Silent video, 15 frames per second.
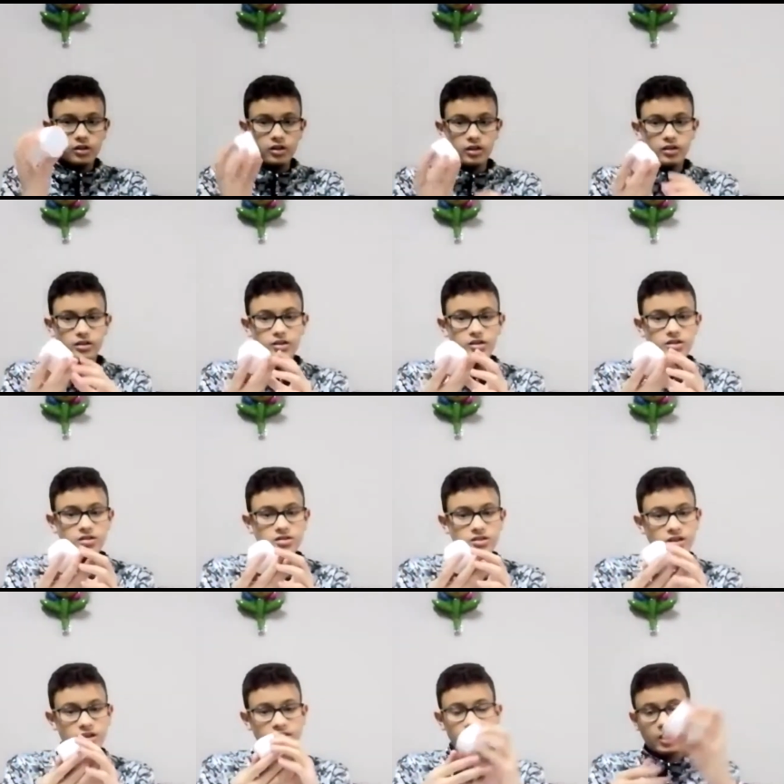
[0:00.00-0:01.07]
And here's
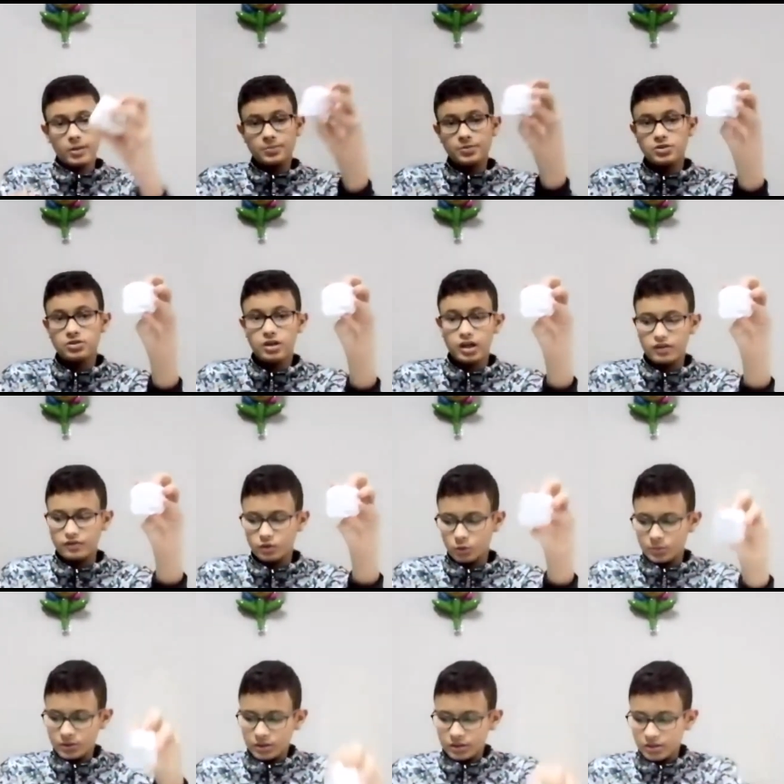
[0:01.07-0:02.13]
the adapter. I haven't
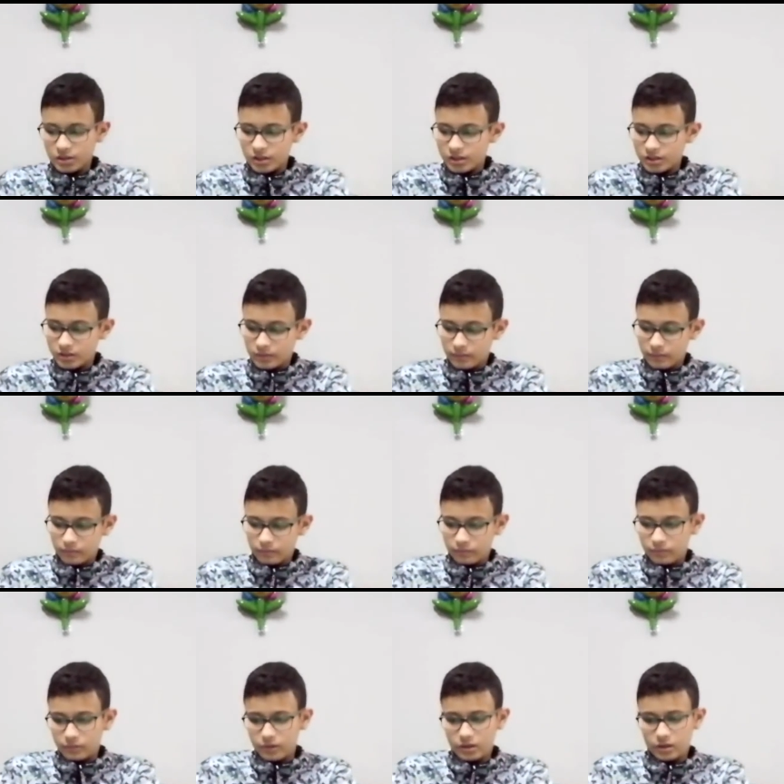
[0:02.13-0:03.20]
opened it yet.
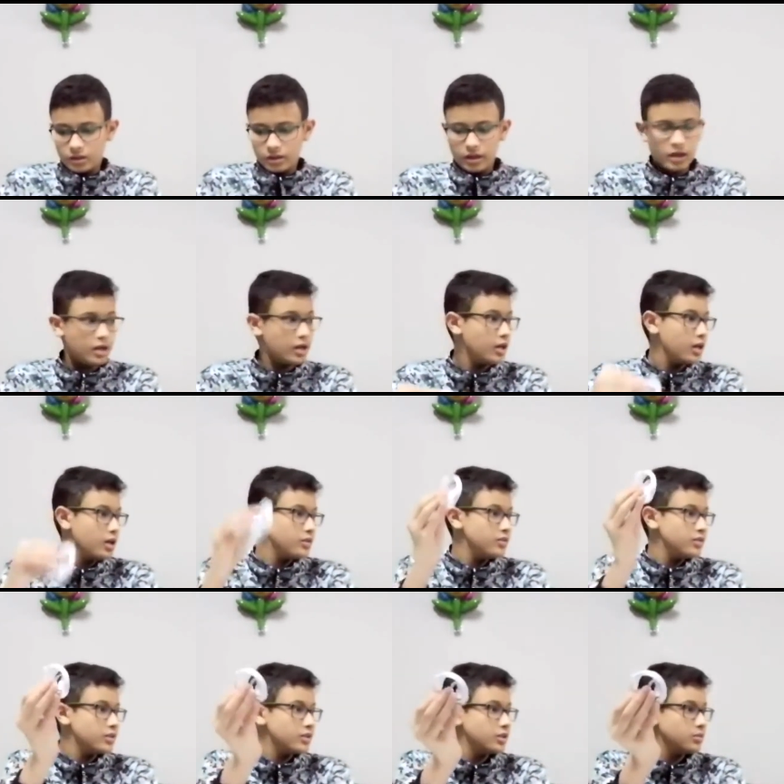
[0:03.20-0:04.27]
And
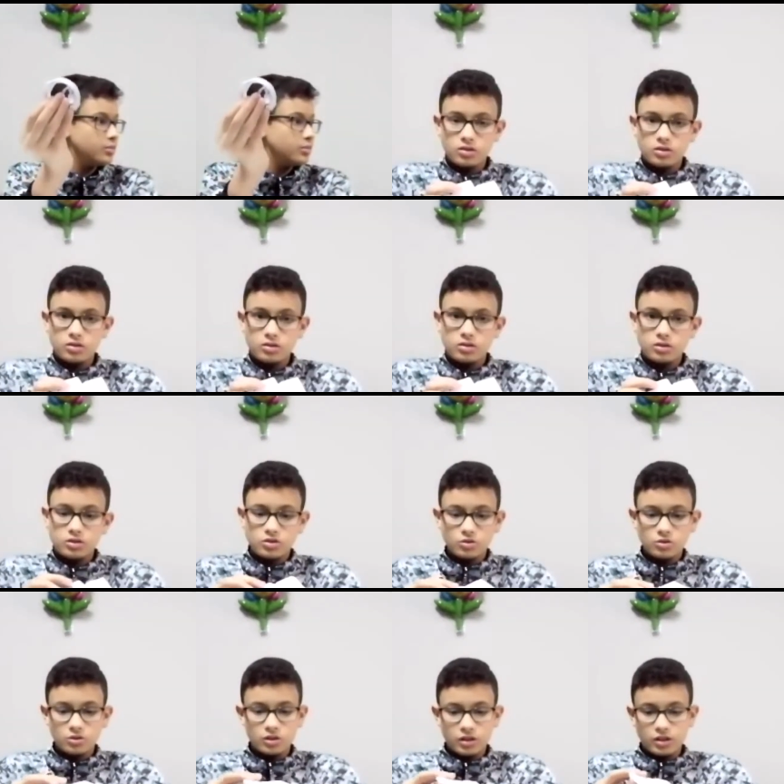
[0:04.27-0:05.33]
the cable.
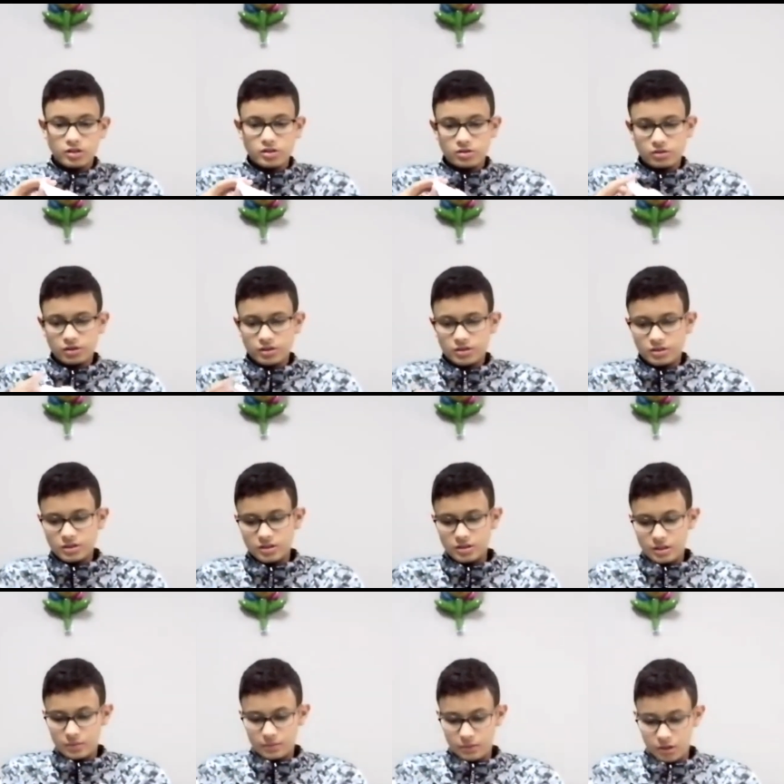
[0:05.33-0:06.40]
So guys, look at this. This
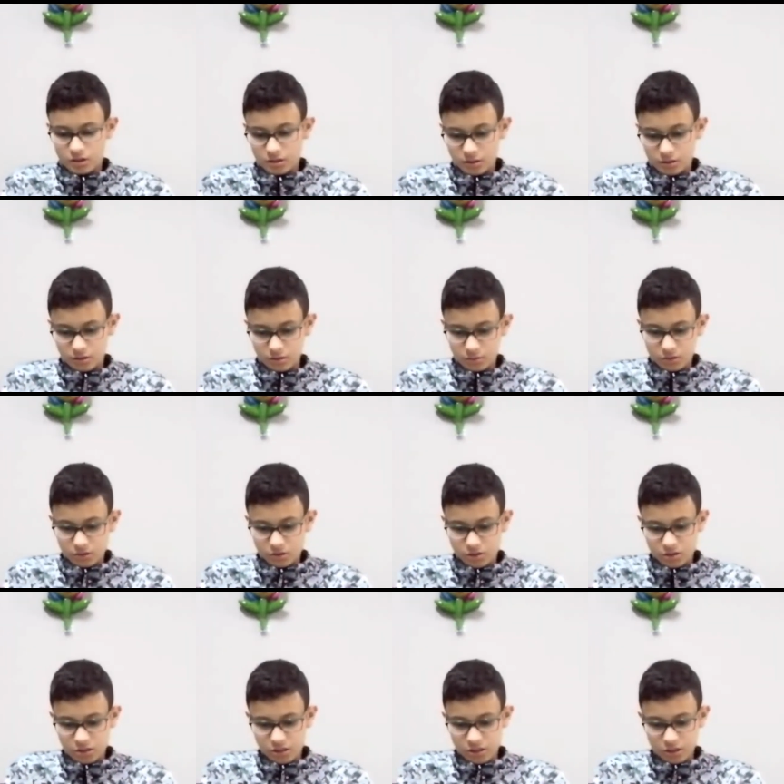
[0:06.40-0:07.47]
is amazing. Let me
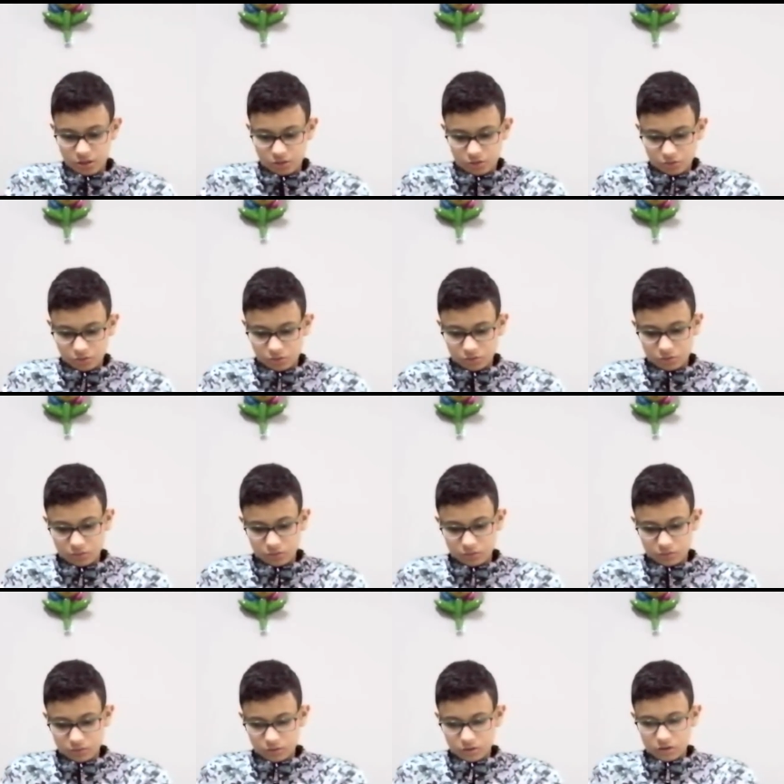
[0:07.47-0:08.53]
just take
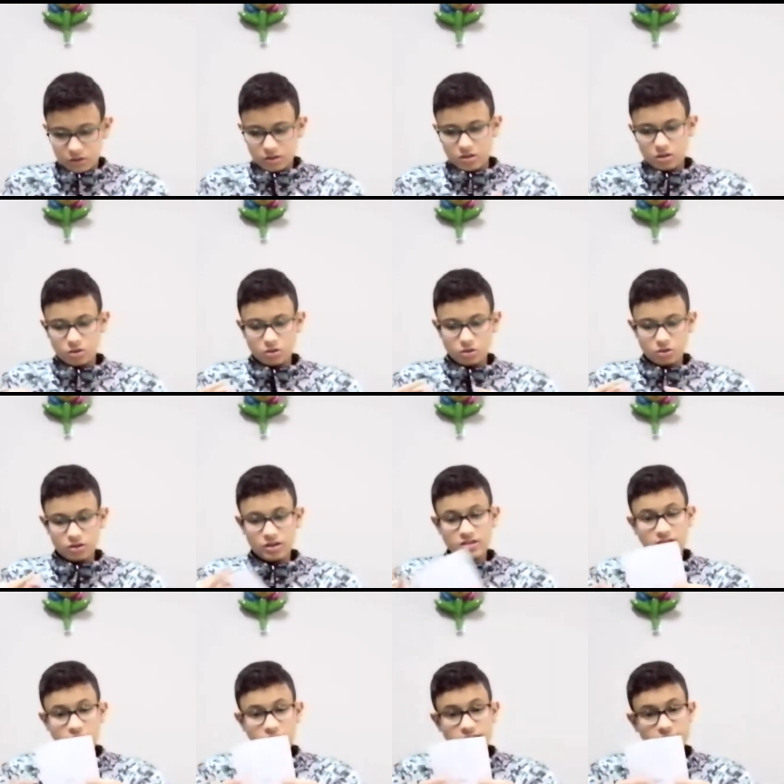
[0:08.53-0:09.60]
this out.
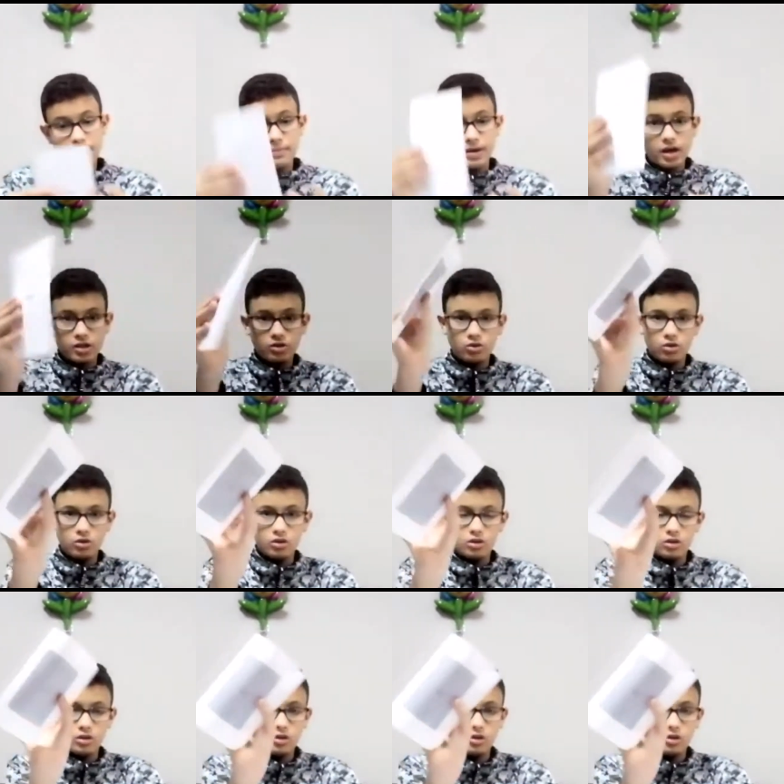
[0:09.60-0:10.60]
This is the manual.